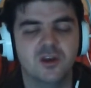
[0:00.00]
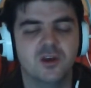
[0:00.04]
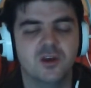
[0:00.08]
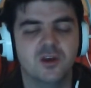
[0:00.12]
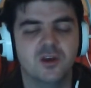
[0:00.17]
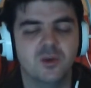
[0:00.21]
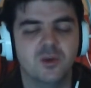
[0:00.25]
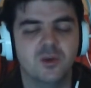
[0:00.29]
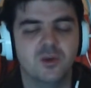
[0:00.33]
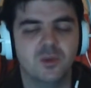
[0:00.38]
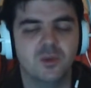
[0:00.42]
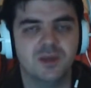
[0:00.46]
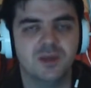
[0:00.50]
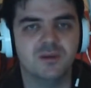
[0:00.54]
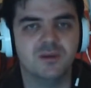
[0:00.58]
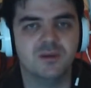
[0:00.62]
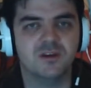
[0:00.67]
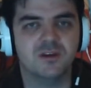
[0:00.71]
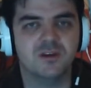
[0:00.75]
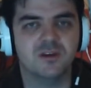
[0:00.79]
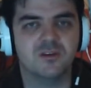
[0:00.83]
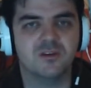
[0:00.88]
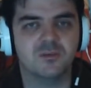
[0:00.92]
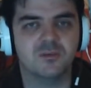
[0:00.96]
we
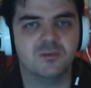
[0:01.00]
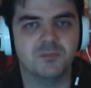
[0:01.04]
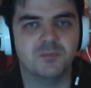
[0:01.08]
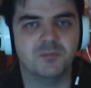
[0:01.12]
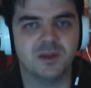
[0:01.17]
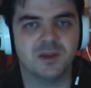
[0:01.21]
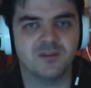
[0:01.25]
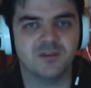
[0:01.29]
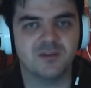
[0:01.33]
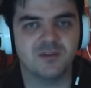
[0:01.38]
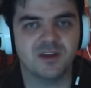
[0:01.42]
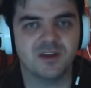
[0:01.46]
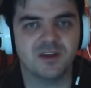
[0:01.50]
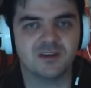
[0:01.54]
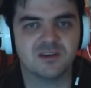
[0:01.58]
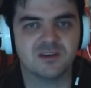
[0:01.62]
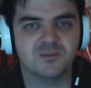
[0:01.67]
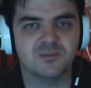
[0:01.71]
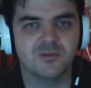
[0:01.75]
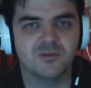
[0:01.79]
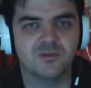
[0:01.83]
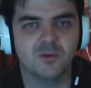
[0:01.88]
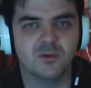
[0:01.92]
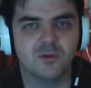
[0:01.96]
made our factors
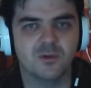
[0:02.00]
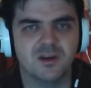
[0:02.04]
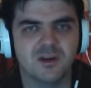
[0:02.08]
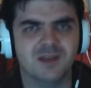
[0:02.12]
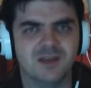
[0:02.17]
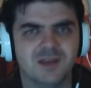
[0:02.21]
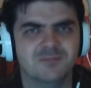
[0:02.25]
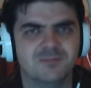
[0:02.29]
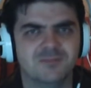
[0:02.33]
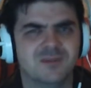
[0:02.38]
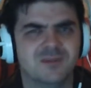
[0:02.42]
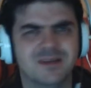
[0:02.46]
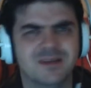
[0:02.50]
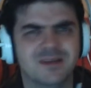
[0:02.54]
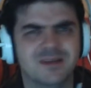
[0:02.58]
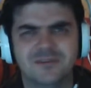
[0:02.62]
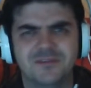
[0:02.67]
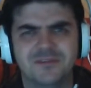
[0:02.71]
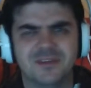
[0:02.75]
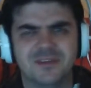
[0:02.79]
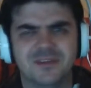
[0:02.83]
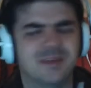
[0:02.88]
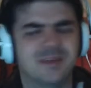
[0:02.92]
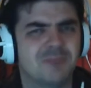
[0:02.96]
before. And if you
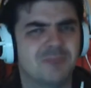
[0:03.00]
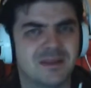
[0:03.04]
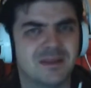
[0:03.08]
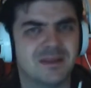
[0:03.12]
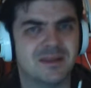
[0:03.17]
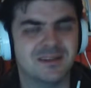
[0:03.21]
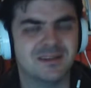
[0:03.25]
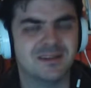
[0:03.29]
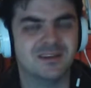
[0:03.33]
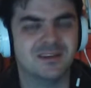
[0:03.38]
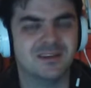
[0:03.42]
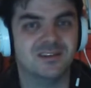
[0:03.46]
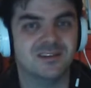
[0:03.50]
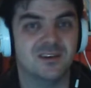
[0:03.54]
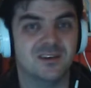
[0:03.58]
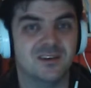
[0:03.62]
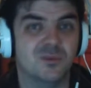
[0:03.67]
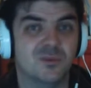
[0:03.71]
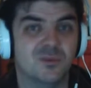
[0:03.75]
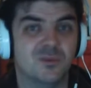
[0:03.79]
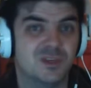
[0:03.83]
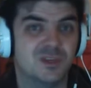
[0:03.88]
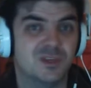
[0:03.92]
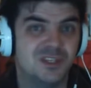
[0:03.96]
think back to last year
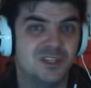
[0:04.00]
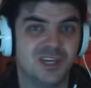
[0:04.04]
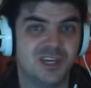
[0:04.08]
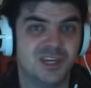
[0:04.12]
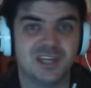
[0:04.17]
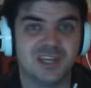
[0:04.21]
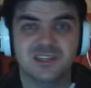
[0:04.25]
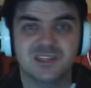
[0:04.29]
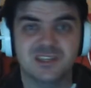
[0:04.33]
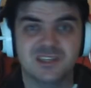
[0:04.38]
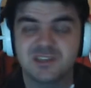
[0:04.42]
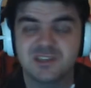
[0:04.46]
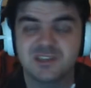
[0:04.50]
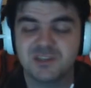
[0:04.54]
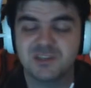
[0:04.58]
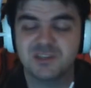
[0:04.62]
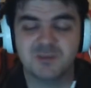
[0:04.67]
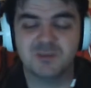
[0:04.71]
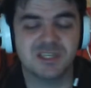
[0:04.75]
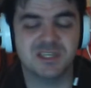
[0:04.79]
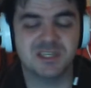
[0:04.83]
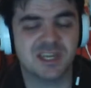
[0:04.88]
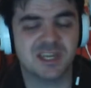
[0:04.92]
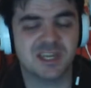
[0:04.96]
with chickens and with
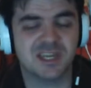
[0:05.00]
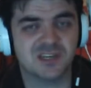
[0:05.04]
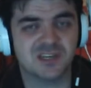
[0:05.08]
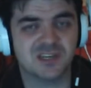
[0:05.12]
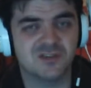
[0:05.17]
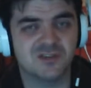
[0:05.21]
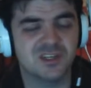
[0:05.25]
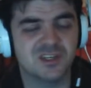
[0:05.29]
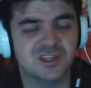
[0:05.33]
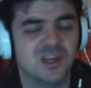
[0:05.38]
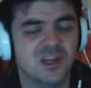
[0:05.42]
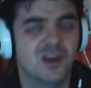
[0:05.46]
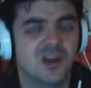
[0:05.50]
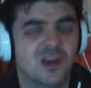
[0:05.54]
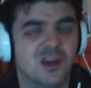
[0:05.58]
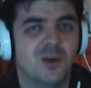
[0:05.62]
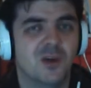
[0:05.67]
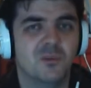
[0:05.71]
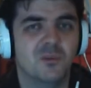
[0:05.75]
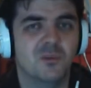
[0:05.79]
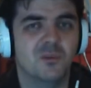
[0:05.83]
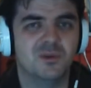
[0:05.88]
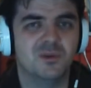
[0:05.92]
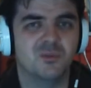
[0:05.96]
dictionaries,
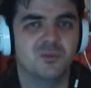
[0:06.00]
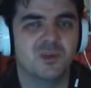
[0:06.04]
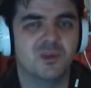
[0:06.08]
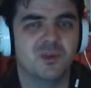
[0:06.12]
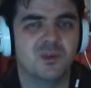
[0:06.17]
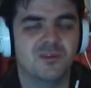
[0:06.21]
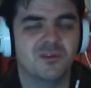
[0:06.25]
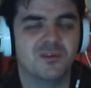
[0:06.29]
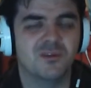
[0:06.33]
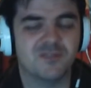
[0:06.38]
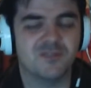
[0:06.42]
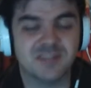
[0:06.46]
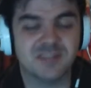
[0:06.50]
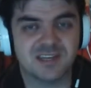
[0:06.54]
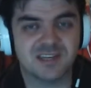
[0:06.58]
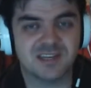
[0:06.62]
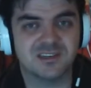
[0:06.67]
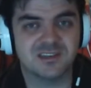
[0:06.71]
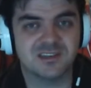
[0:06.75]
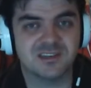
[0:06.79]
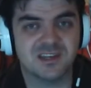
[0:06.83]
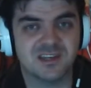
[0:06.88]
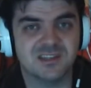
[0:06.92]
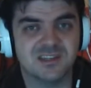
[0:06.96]
one of the first
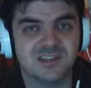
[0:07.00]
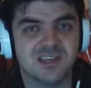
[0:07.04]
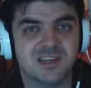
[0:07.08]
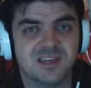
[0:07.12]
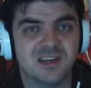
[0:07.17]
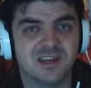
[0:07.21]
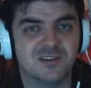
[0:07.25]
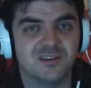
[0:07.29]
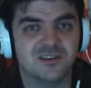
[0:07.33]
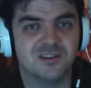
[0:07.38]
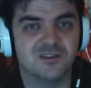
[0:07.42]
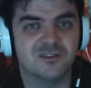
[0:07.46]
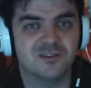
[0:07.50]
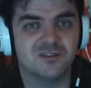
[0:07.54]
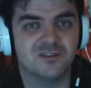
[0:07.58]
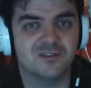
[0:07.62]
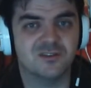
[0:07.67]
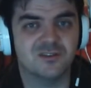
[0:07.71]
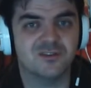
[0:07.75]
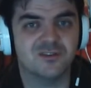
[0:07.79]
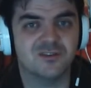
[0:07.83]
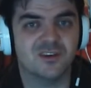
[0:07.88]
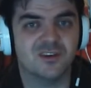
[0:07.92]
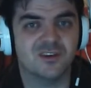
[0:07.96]
exercises I got you to do at the
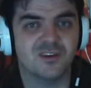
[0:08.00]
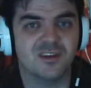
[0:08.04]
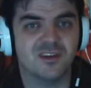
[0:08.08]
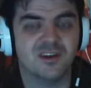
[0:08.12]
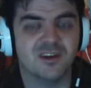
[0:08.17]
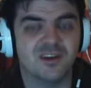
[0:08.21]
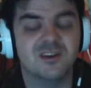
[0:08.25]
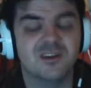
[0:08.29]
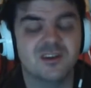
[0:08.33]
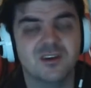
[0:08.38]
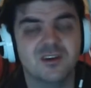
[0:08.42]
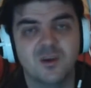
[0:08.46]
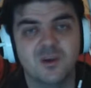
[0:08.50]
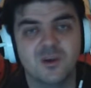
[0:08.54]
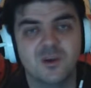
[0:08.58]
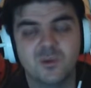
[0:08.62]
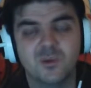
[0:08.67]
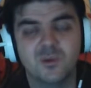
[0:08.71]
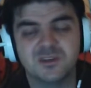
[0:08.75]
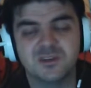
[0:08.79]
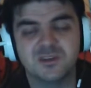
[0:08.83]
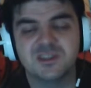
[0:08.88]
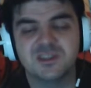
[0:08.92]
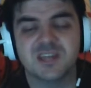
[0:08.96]
start of the year was the
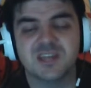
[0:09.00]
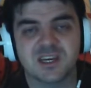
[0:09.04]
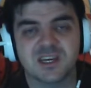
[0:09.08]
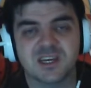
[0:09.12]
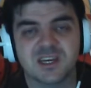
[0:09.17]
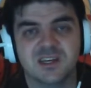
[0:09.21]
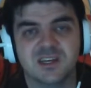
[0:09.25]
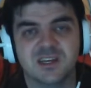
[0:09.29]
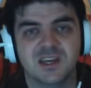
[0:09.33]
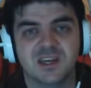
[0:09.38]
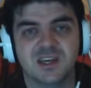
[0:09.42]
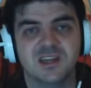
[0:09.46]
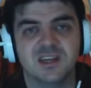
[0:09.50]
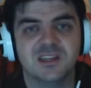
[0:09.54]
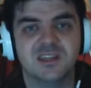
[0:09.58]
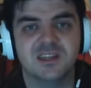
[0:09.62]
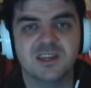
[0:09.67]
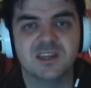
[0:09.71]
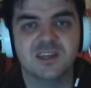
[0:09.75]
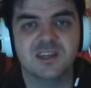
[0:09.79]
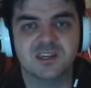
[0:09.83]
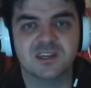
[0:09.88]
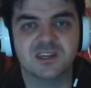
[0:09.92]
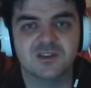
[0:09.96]
chicken and the
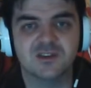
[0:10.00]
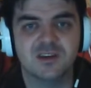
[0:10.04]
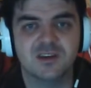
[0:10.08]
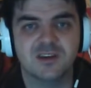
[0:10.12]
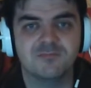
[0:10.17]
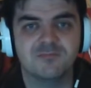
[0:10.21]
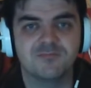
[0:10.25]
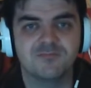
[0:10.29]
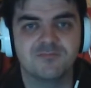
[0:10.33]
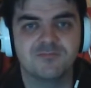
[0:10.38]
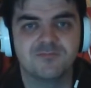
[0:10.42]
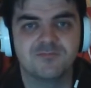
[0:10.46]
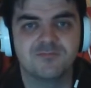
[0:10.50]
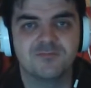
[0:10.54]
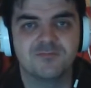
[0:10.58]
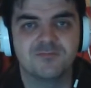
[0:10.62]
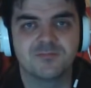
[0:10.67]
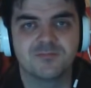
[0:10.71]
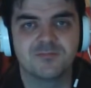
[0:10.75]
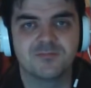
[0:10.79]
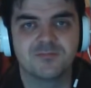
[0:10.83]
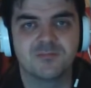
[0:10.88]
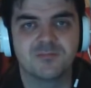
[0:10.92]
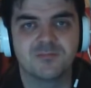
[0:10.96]
dictionary.
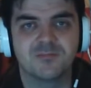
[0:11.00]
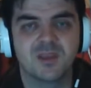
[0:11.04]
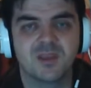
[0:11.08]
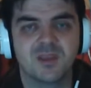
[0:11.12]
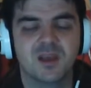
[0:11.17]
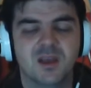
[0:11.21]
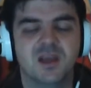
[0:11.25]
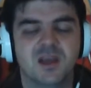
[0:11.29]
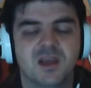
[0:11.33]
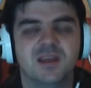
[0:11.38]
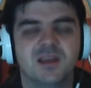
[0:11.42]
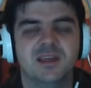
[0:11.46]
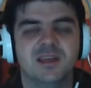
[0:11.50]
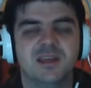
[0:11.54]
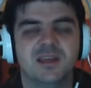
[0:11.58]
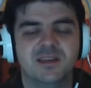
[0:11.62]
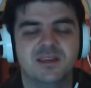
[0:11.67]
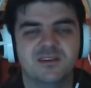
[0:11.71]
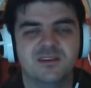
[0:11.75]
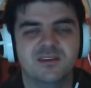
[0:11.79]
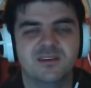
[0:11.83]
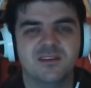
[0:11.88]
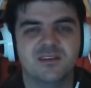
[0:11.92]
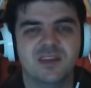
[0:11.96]
To get you to
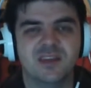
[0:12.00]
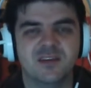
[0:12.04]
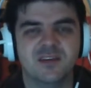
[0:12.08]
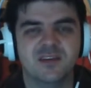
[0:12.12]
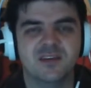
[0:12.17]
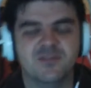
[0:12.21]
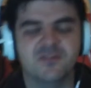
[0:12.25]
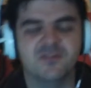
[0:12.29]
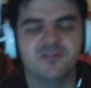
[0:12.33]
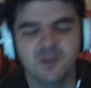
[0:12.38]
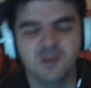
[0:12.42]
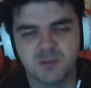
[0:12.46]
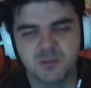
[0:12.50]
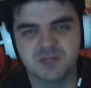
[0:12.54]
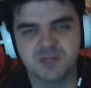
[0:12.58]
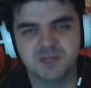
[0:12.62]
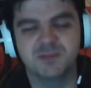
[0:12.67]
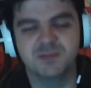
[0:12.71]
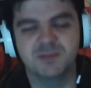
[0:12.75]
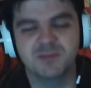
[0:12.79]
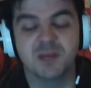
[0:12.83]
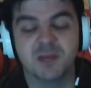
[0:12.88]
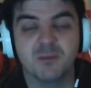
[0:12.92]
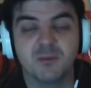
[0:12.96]
think of numbers made
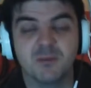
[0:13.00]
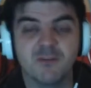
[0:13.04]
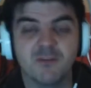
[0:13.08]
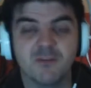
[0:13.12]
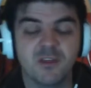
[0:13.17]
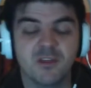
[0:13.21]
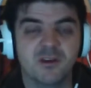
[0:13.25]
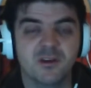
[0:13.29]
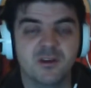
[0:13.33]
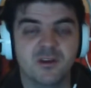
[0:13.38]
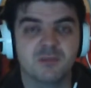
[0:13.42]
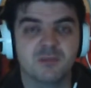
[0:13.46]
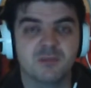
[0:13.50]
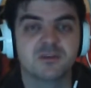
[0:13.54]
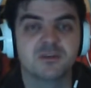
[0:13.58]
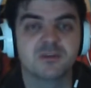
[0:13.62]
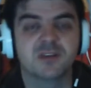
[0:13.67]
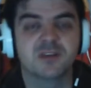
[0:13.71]
up of other numbers